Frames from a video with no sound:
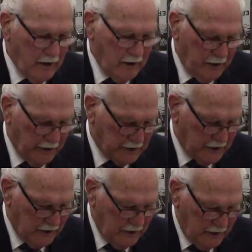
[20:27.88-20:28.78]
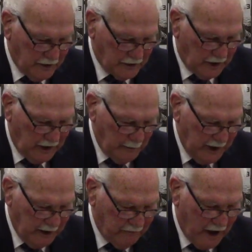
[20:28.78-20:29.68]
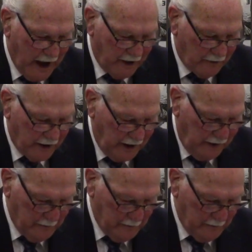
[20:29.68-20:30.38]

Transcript: there's there's a little bit of irony